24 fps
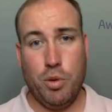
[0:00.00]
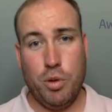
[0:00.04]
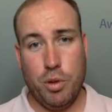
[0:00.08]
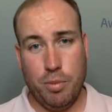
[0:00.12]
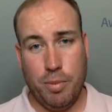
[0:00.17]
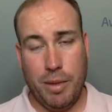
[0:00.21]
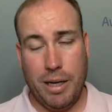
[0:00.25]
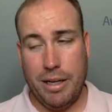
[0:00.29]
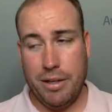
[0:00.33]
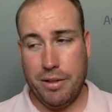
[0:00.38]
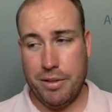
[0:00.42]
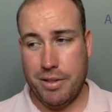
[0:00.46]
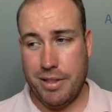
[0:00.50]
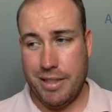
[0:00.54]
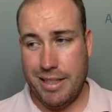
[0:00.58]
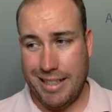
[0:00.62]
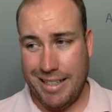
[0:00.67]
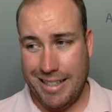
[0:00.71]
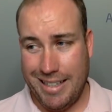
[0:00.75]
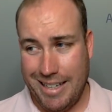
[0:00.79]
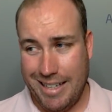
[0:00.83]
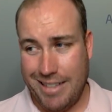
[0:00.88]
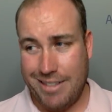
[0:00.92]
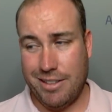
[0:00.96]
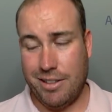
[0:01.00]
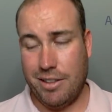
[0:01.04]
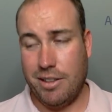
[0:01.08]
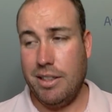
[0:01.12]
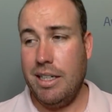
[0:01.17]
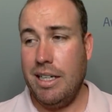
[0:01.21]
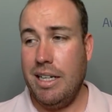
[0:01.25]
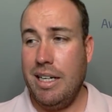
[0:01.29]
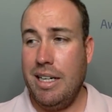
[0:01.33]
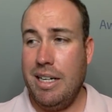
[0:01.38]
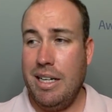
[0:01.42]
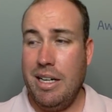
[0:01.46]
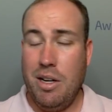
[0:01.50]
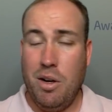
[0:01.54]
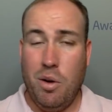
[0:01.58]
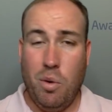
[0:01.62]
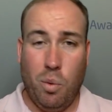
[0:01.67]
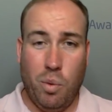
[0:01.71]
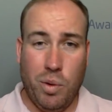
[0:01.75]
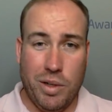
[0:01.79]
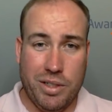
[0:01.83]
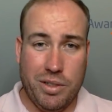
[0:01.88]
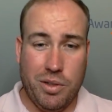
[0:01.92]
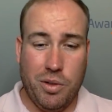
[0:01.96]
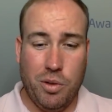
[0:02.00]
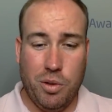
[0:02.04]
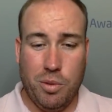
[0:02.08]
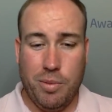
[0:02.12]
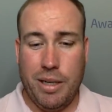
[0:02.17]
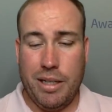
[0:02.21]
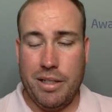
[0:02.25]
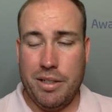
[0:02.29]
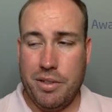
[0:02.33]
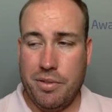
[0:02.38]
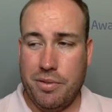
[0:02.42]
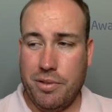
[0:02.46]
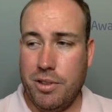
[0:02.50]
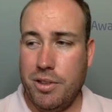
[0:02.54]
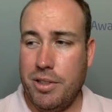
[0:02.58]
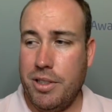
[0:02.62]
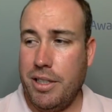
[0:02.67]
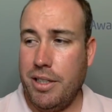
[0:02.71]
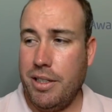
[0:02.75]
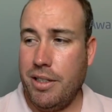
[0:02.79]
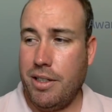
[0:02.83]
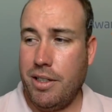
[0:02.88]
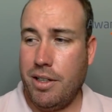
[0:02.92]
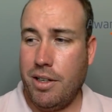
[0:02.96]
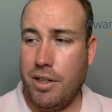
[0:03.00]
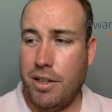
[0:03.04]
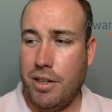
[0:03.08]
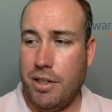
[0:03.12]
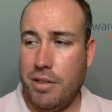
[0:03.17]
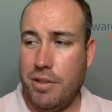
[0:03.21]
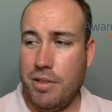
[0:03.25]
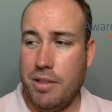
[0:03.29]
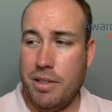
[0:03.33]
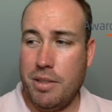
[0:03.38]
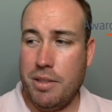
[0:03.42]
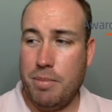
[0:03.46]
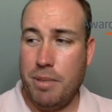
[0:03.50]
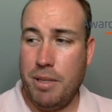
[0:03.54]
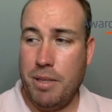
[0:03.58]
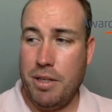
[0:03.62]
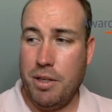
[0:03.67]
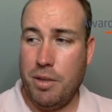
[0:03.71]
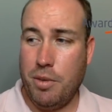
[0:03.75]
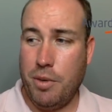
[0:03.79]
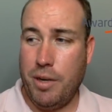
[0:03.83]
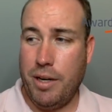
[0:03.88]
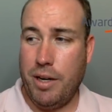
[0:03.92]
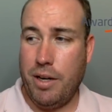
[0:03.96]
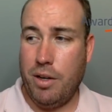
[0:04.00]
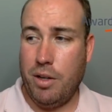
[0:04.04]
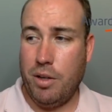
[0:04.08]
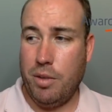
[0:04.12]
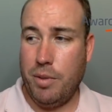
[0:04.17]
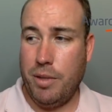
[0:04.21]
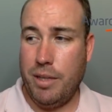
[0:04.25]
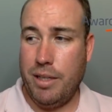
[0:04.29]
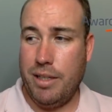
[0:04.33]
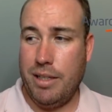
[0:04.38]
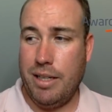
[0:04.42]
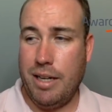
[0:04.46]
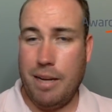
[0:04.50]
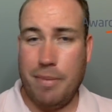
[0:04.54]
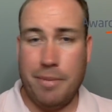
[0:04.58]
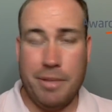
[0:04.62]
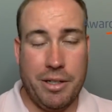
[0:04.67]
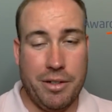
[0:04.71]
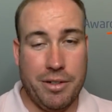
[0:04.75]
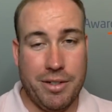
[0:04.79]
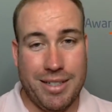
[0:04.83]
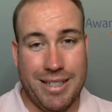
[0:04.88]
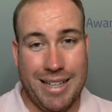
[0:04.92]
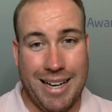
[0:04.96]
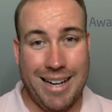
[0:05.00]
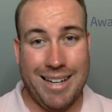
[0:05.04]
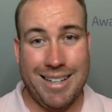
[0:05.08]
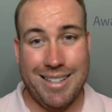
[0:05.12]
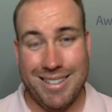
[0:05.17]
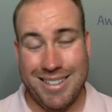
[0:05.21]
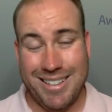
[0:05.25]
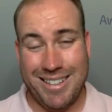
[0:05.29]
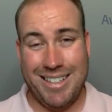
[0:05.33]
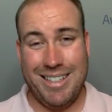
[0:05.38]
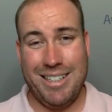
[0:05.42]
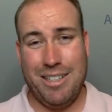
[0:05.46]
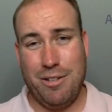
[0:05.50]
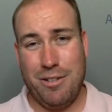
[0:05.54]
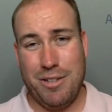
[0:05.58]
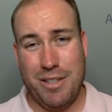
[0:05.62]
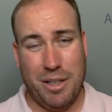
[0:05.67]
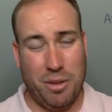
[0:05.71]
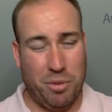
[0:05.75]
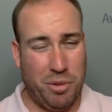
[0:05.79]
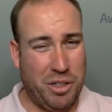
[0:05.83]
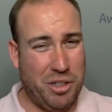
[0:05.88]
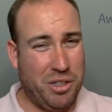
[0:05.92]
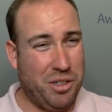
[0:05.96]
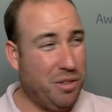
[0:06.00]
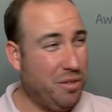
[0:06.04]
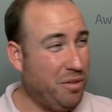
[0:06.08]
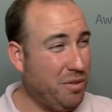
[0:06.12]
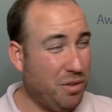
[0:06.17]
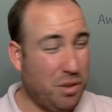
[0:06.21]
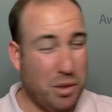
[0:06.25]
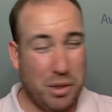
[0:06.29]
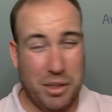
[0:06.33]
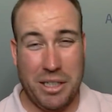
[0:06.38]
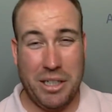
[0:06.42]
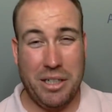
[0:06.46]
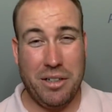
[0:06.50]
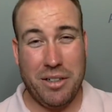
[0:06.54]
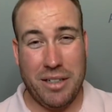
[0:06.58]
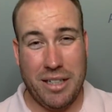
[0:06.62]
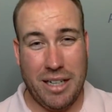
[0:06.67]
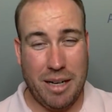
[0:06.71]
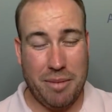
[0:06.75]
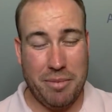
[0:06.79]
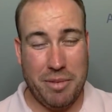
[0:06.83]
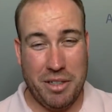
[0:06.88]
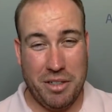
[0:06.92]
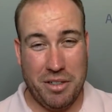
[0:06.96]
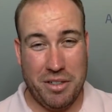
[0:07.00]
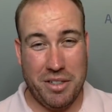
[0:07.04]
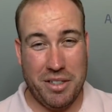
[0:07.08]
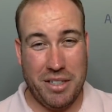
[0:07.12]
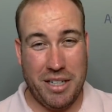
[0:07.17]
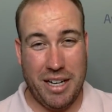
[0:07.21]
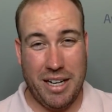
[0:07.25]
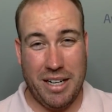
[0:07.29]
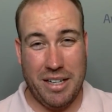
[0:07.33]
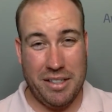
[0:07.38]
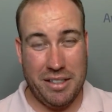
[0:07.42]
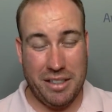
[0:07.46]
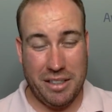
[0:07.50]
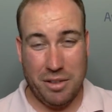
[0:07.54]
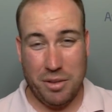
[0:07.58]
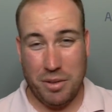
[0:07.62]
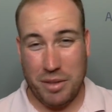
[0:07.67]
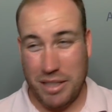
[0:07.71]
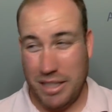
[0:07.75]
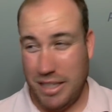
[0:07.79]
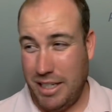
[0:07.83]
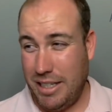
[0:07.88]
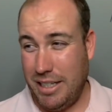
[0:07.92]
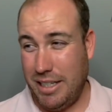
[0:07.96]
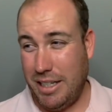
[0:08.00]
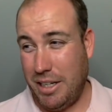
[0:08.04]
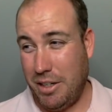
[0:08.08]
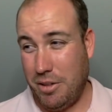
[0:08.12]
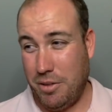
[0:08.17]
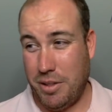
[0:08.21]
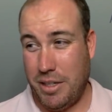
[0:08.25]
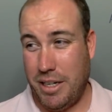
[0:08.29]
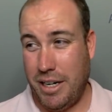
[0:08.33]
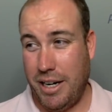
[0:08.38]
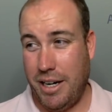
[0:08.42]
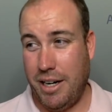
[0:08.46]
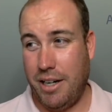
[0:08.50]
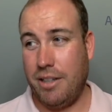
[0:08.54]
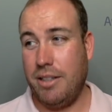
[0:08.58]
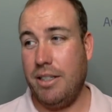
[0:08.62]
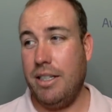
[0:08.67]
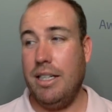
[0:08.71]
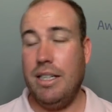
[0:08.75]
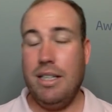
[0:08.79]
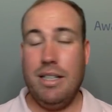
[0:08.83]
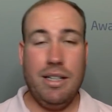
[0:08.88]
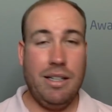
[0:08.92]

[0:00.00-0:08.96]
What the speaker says: pool the miles together. What's cool about this Frontier card? You can spin your way all the way to top tier status. Again, you say, Richard, Frontier top tier status. I don't get it. I don't care.